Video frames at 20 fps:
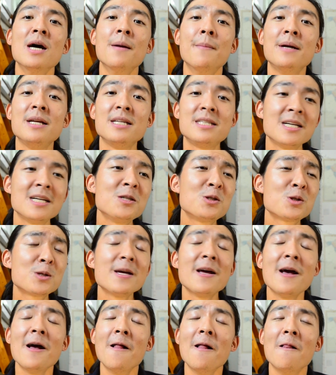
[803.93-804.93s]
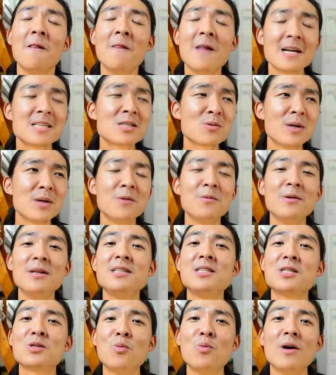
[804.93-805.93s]
But essentially, that's what I
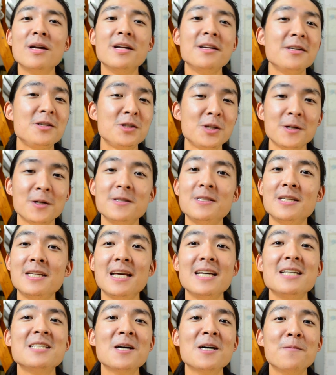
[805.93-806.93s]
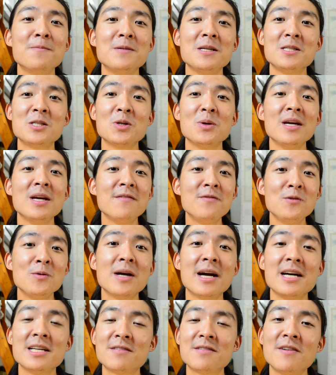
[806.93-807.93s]
really just wanted to share in today's update. So if you
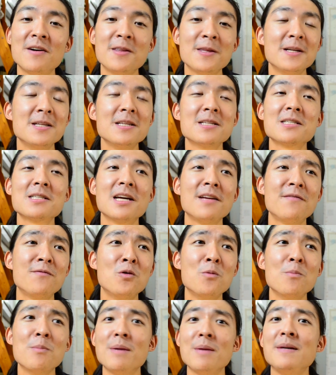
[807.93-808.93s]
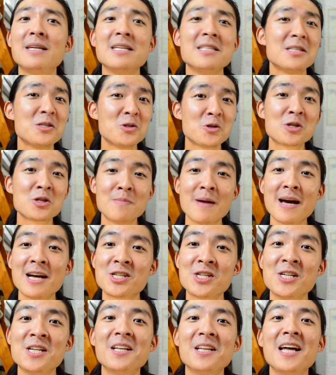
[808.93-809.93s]
guys found that insightful, maybe consider
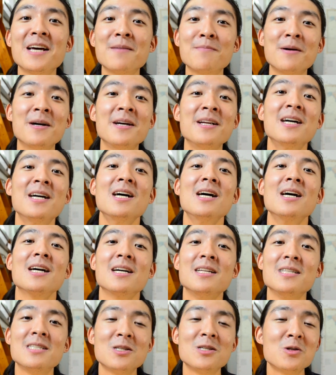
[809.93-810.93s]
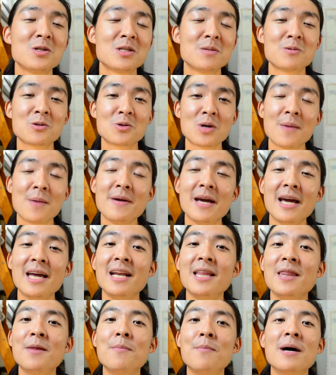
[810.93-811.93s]
smashing the like button, consider subscribing and
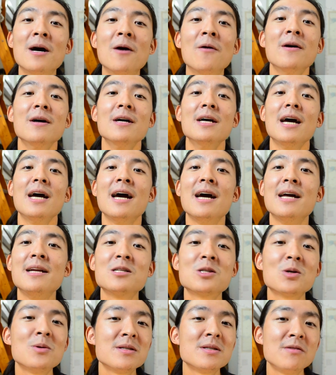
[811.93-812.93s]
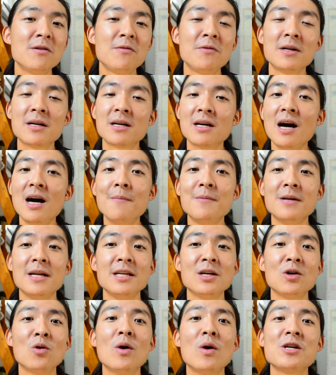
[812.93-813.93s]
hitting the bell. And as always, feel free to comment
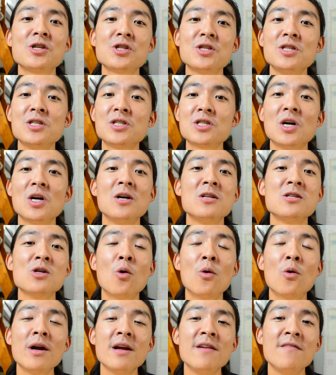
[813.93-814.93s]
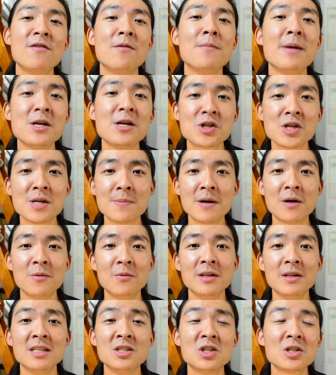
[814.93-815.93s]
any questions, thoughts, or information about
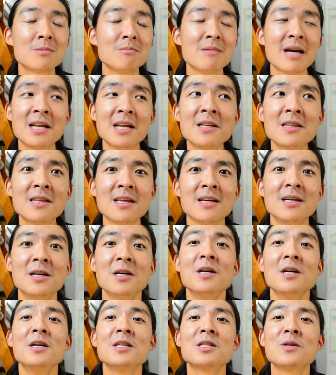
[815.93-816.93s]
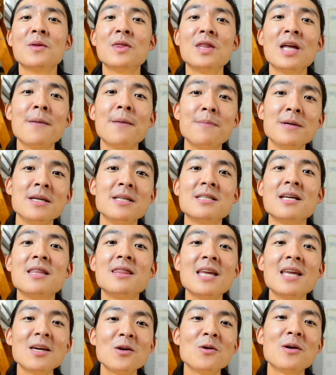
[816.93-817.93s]
really just anything. So with that being said,
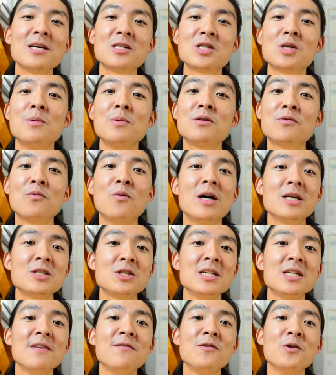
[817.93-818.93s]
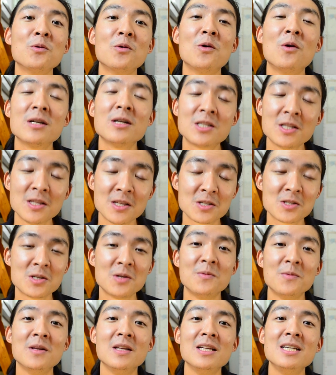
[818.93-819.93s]
thank you guys so much for watching. If you're watching this
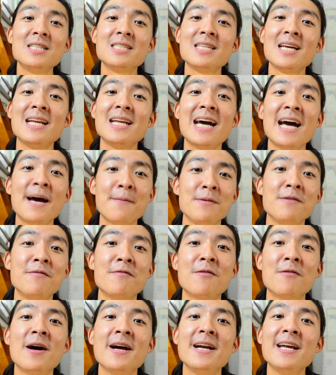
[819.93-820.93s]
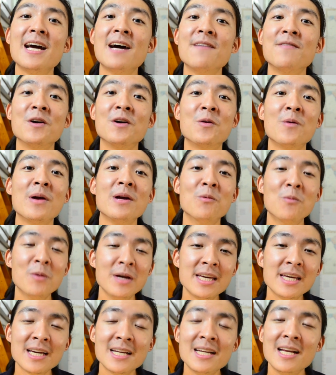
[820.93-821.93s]
on release date, happy Friday, have a great
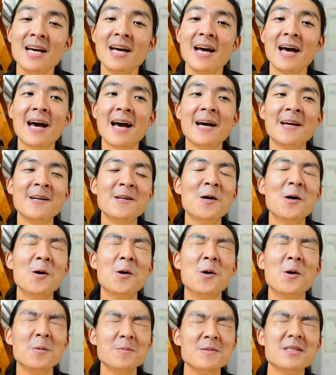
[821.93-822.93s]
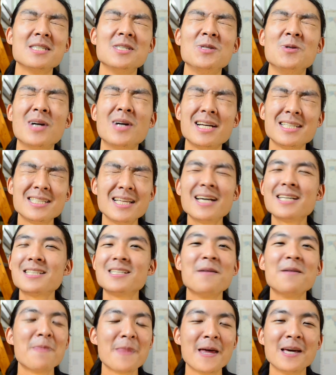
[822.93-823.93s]
weekend, and hope to see you guys next
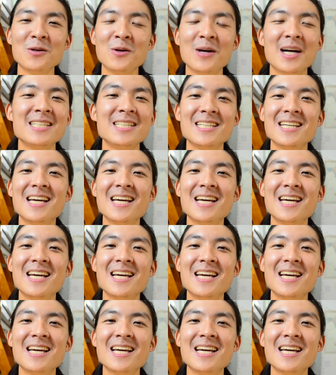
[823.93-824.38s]
time. Thank you guys